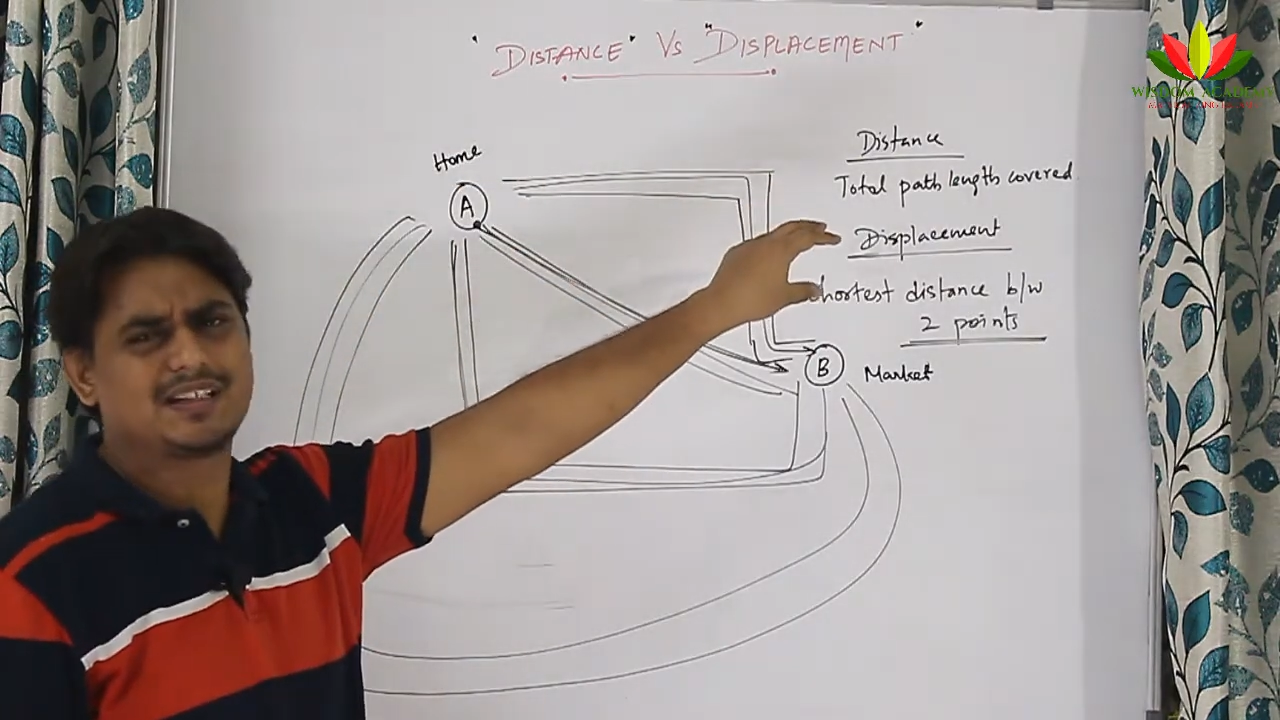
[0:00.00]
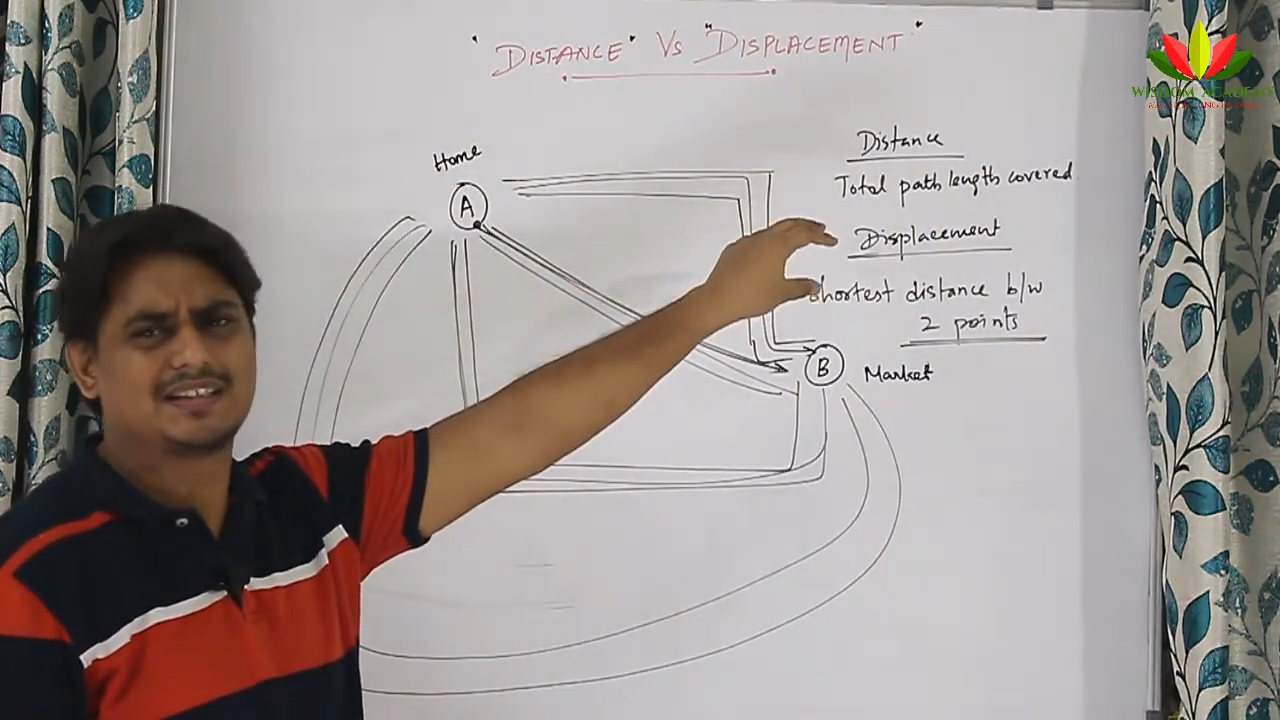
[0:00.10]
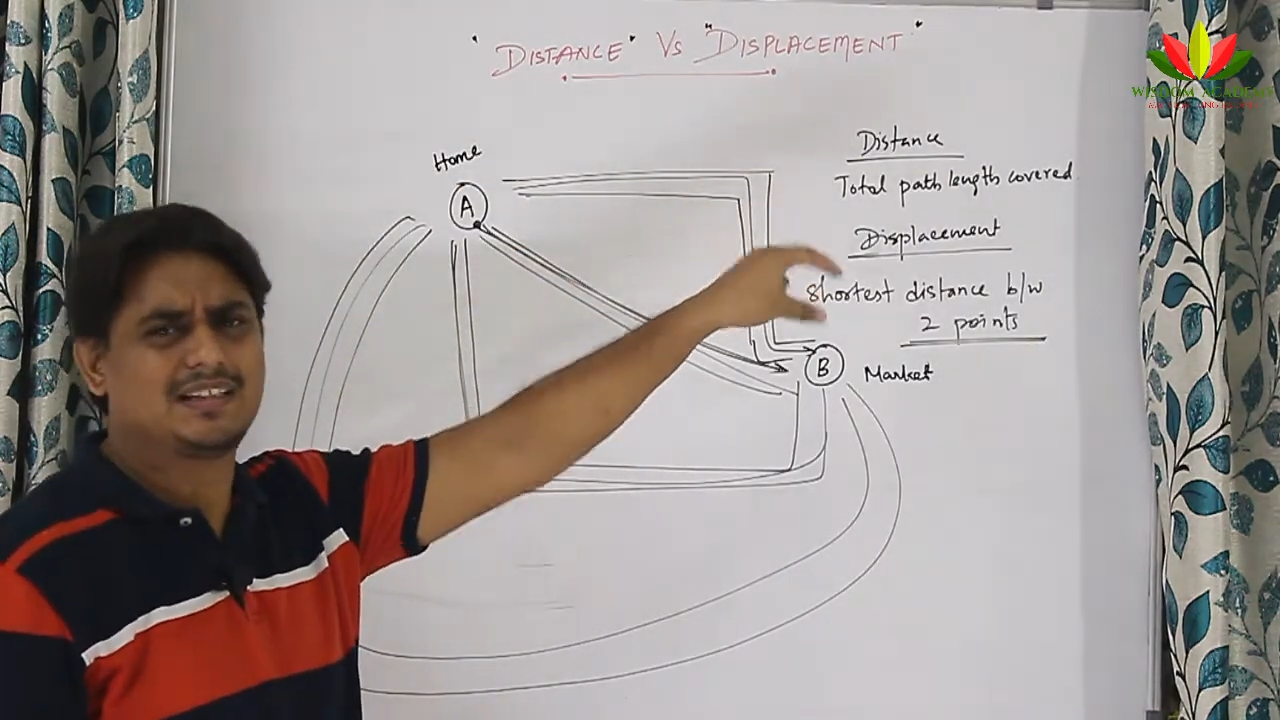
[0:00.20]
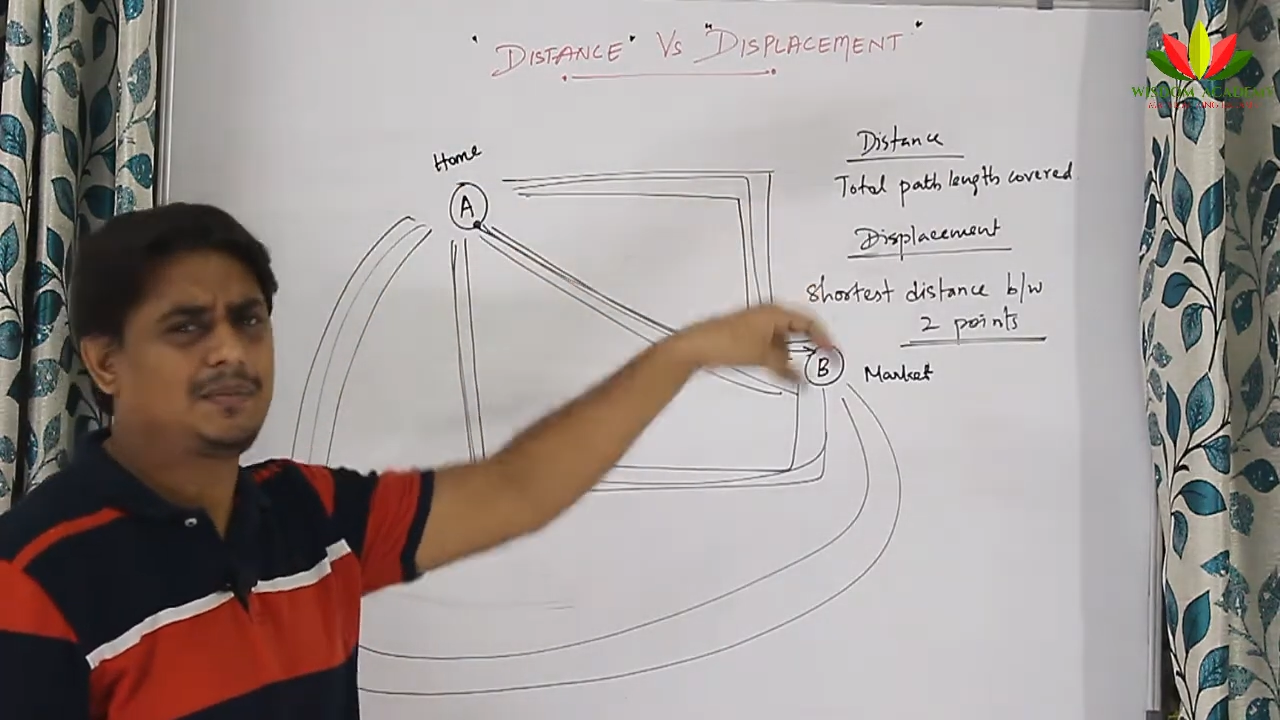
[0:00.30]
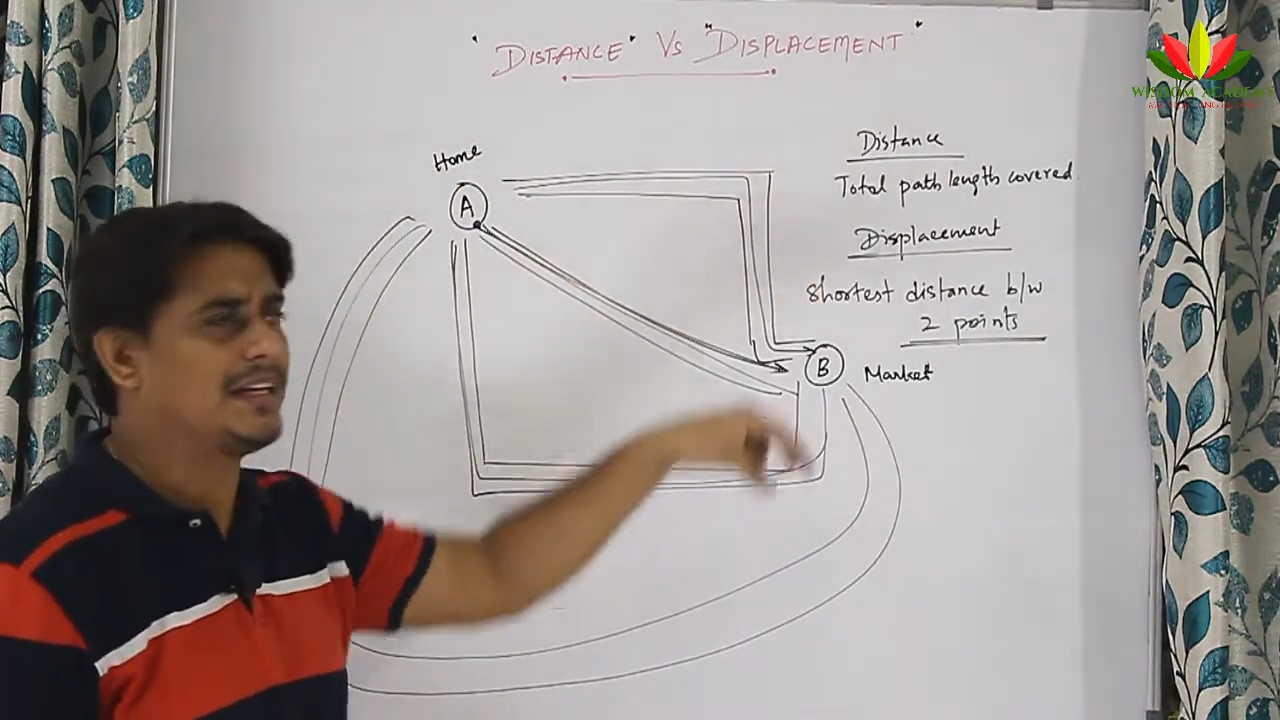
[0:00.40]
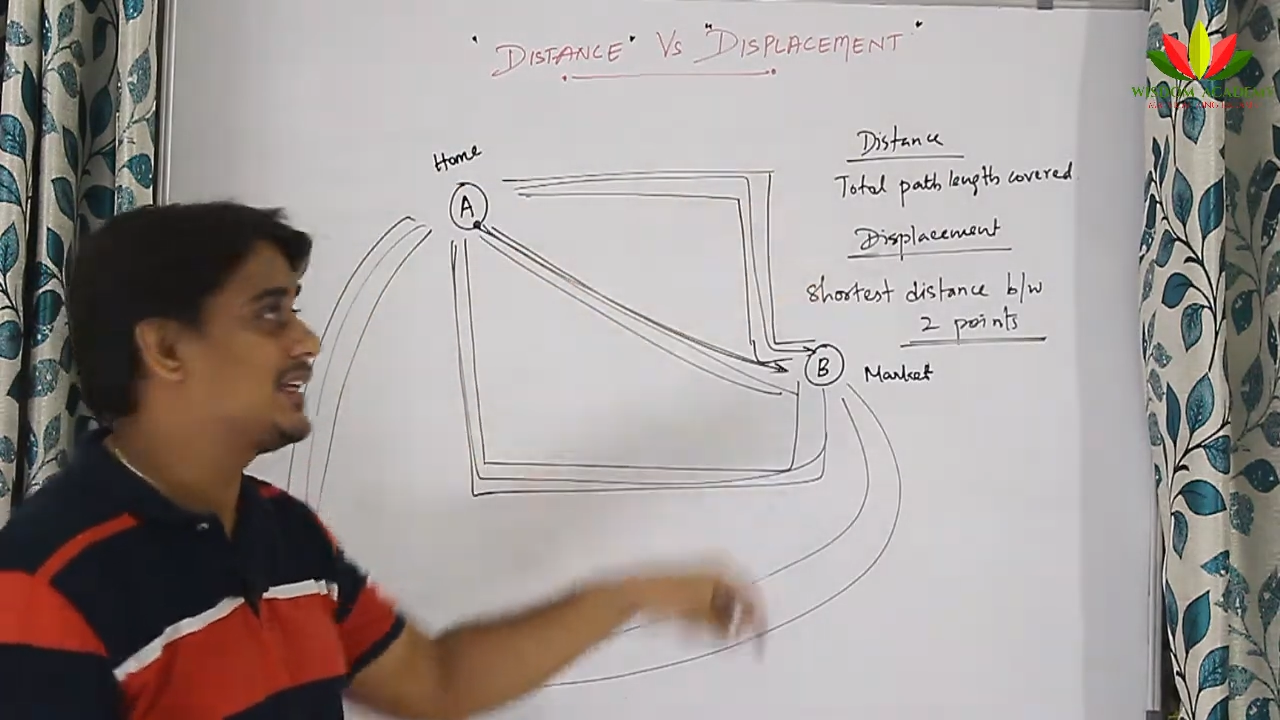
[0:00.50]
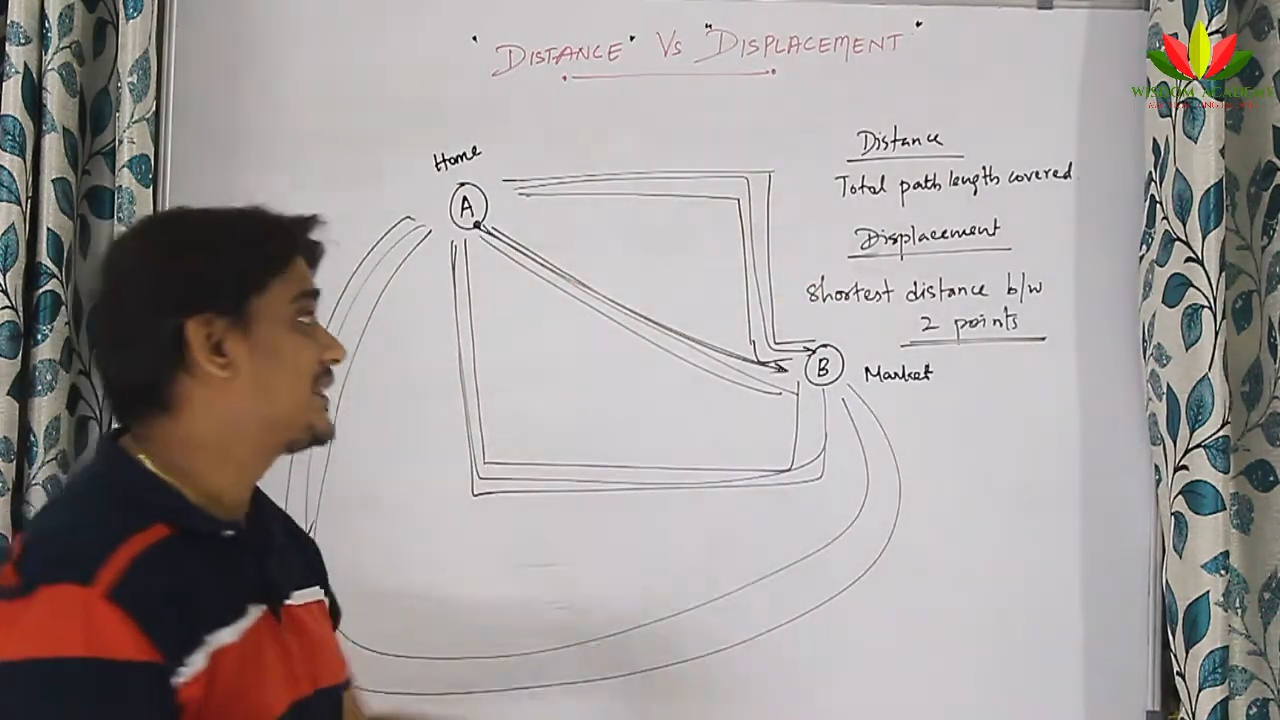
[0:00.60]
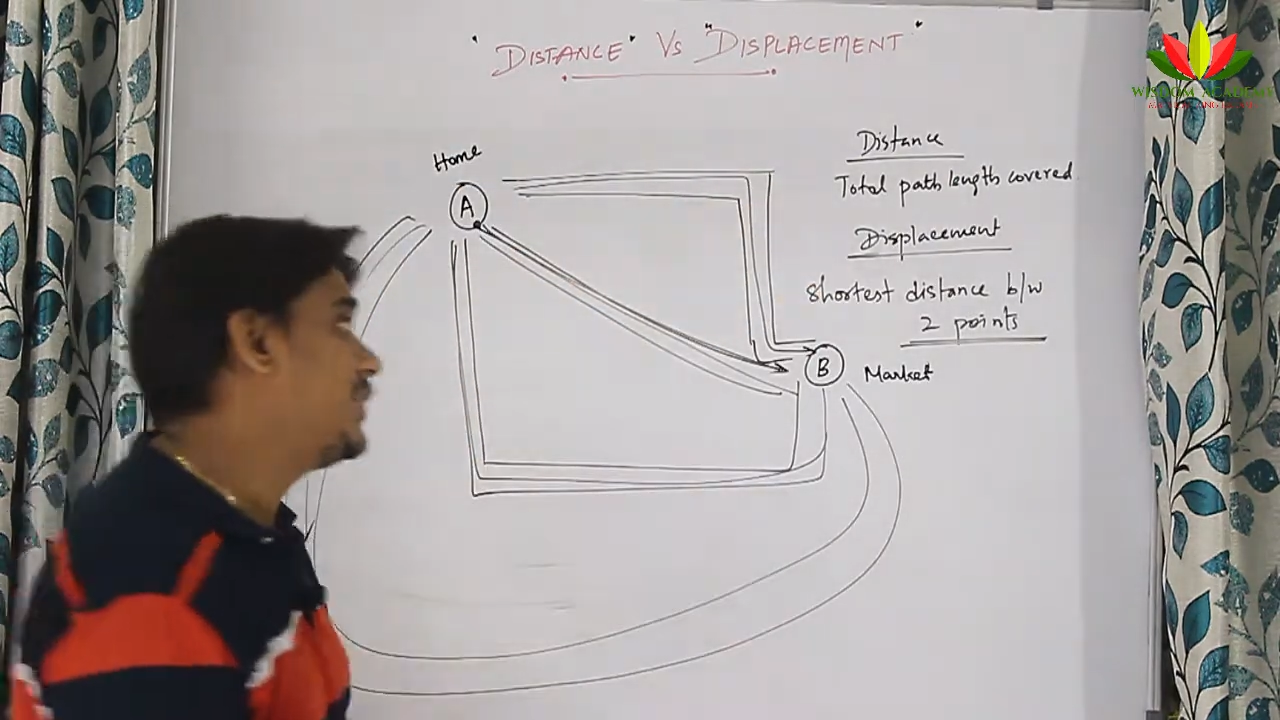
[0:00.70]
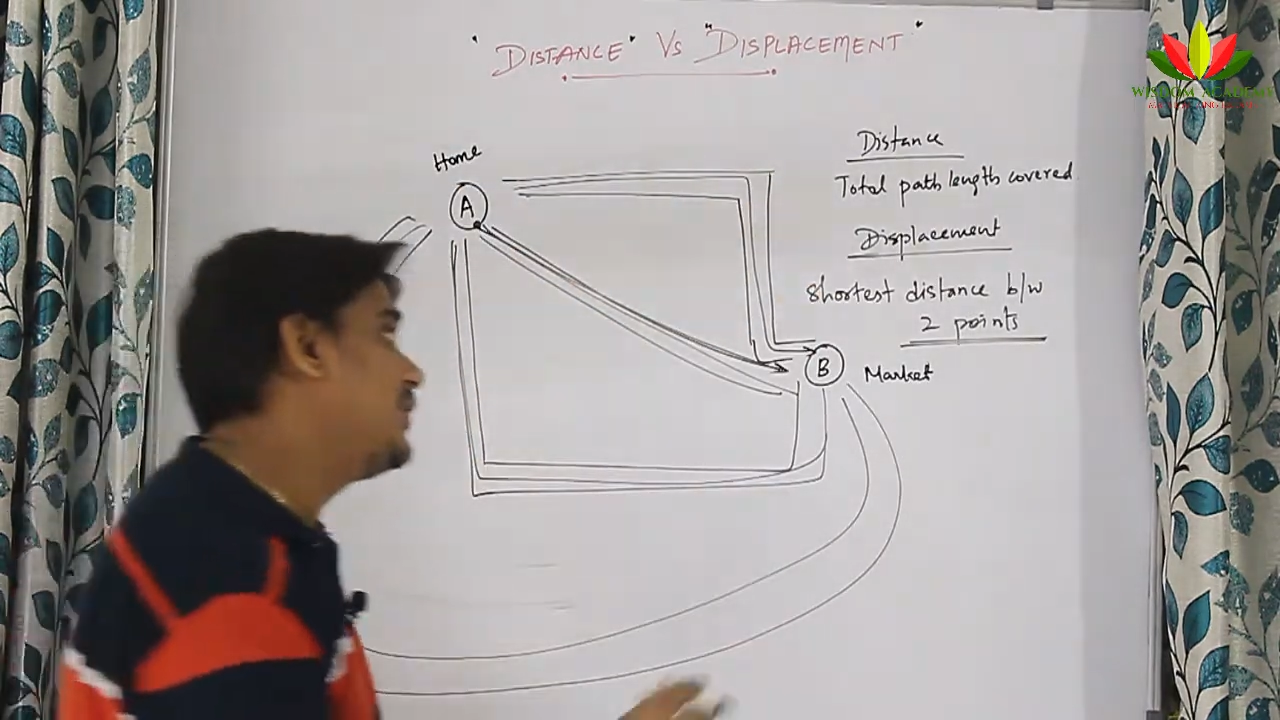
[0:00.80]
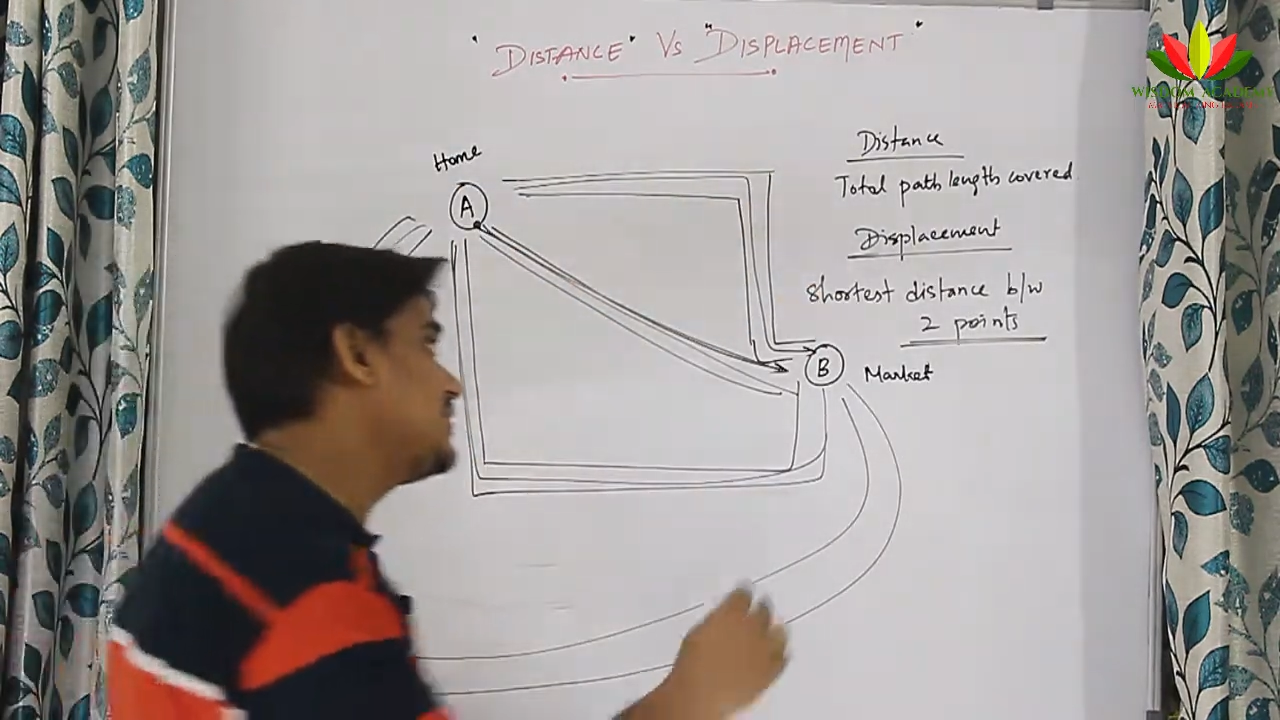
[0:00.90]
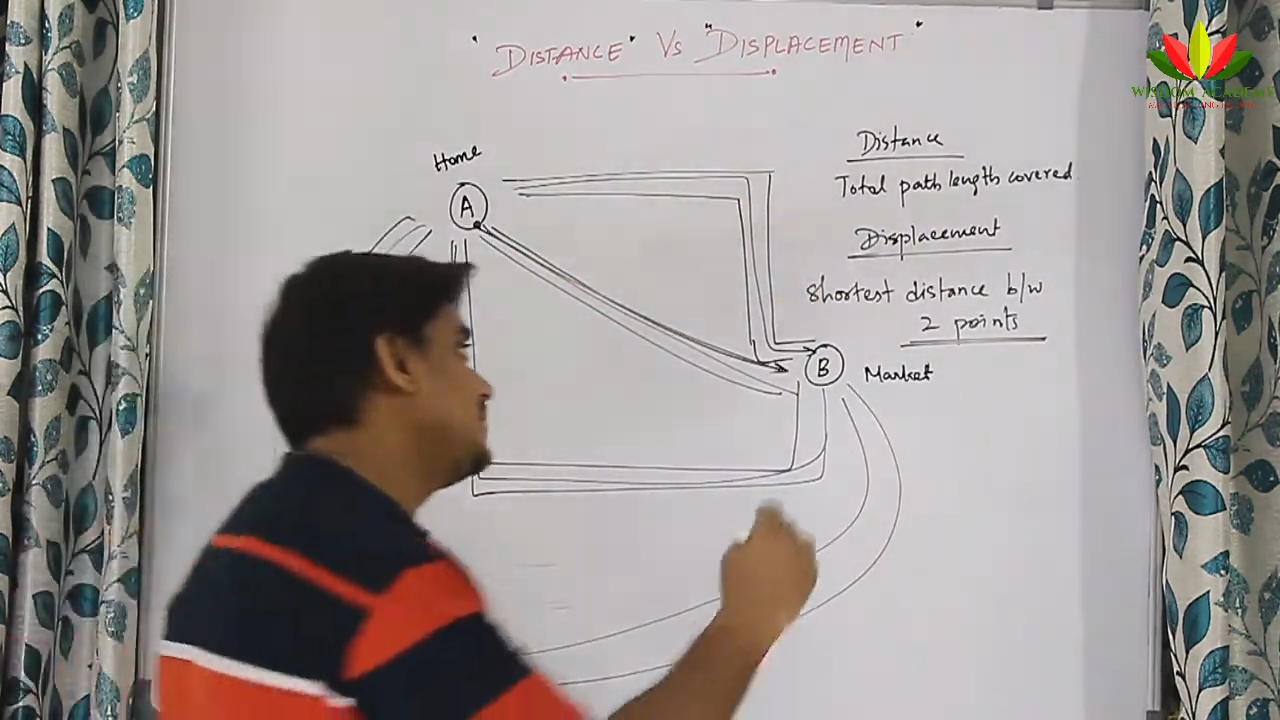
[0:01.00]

centimeter. SI unit is